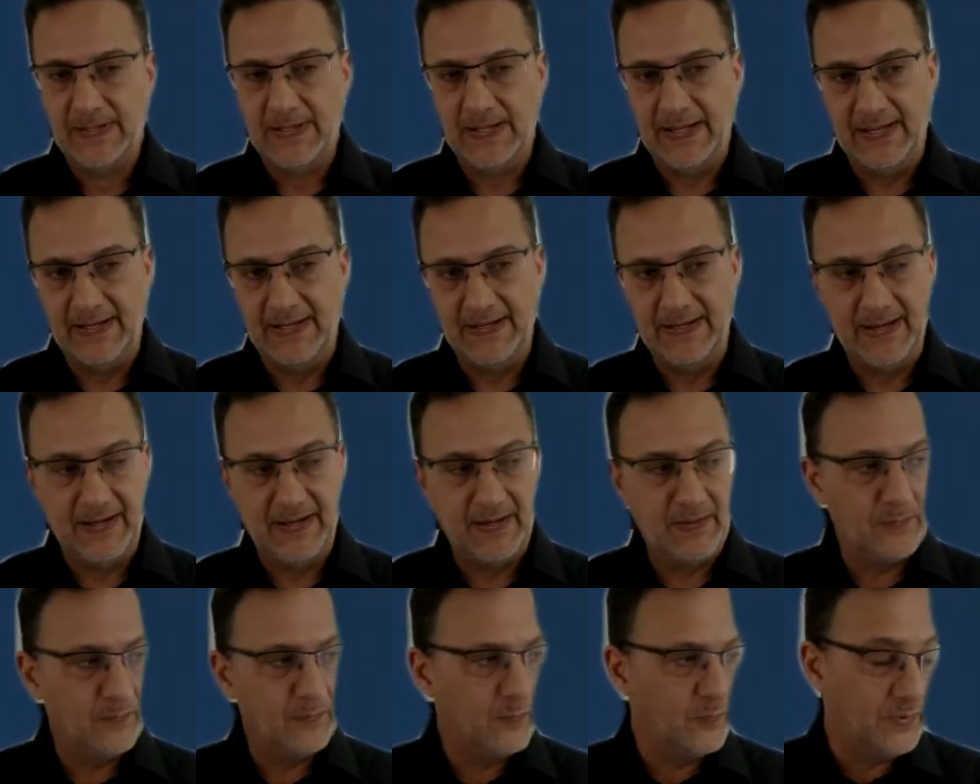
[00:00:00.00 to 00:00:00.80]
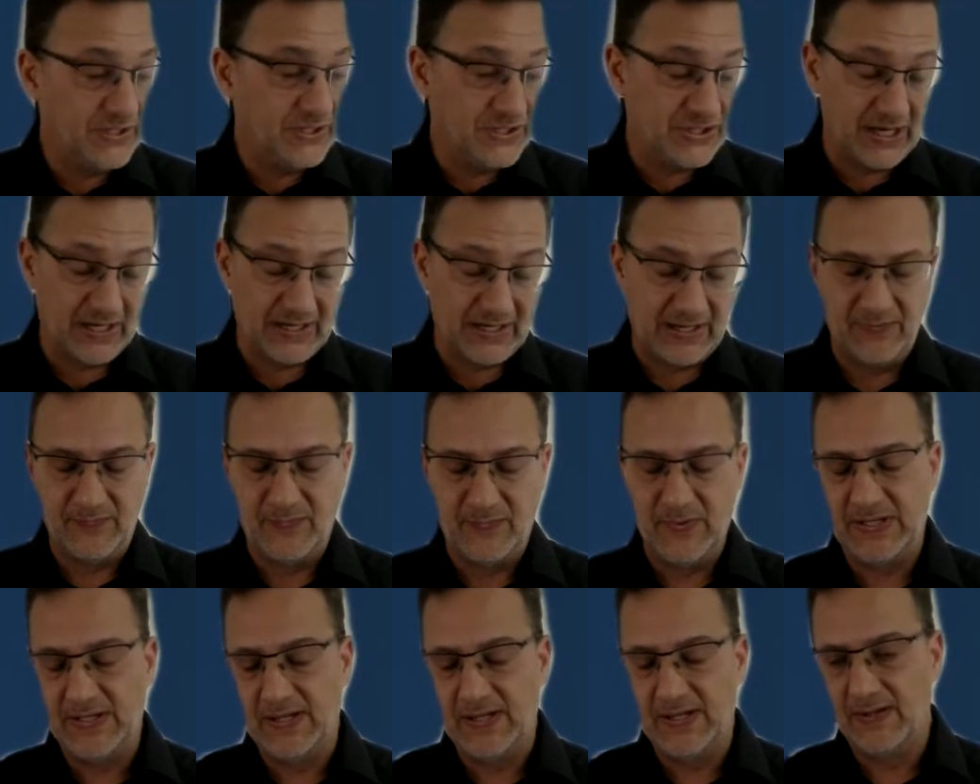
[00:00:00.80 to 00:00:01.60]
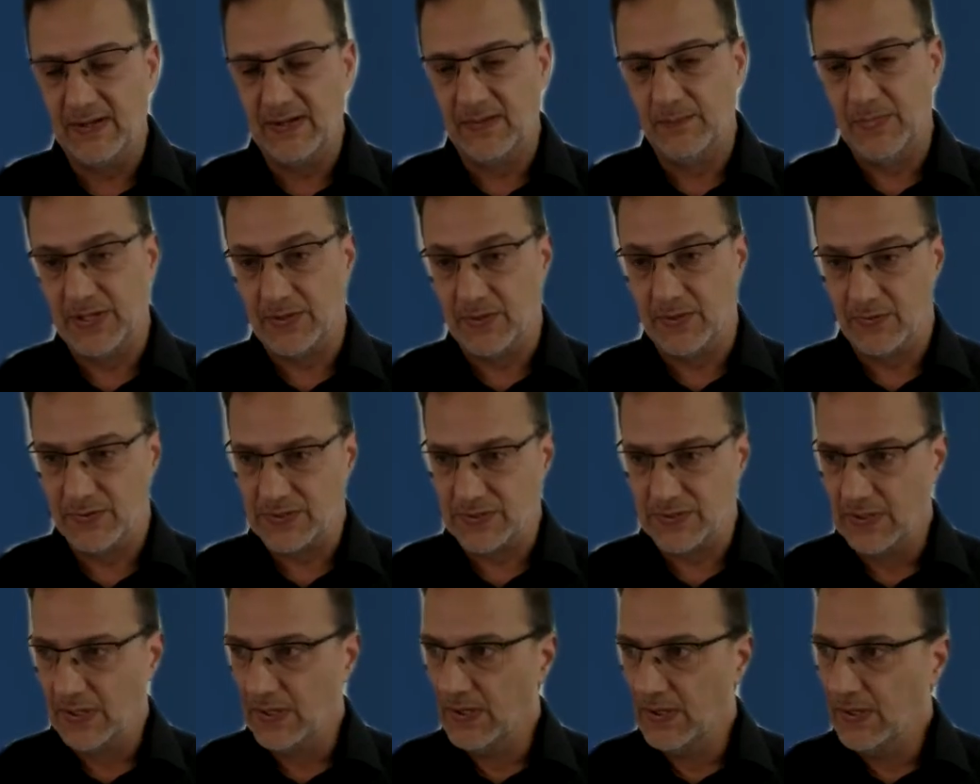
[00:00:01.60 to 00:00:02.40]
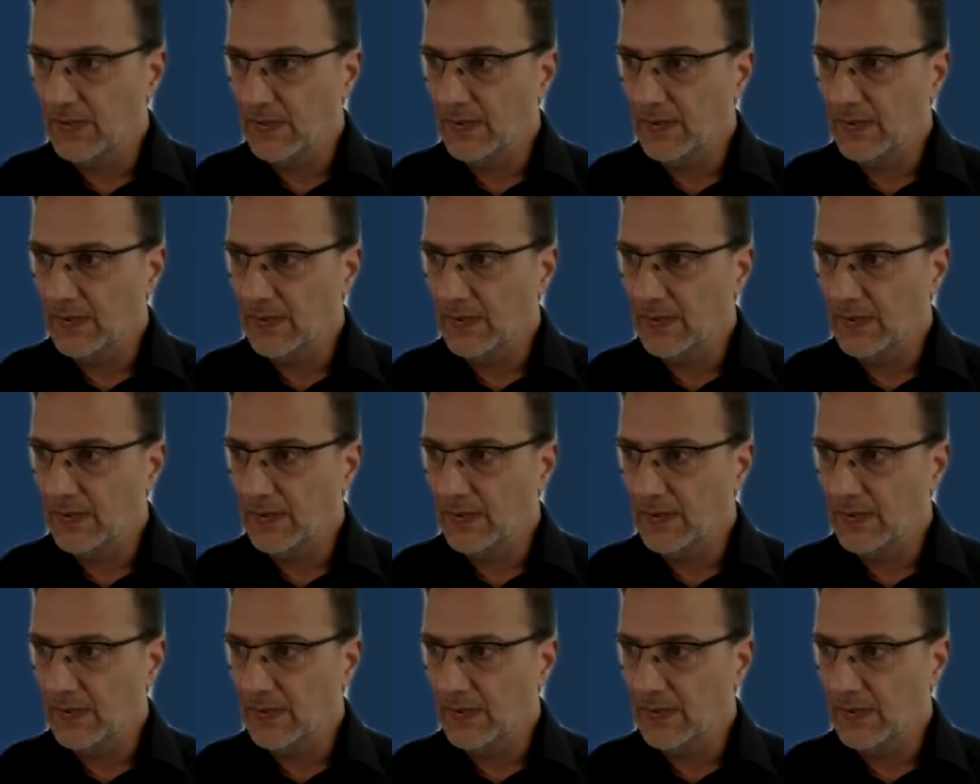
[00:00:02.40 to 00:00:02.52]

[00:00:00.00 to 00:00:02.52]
In there, we check everything, because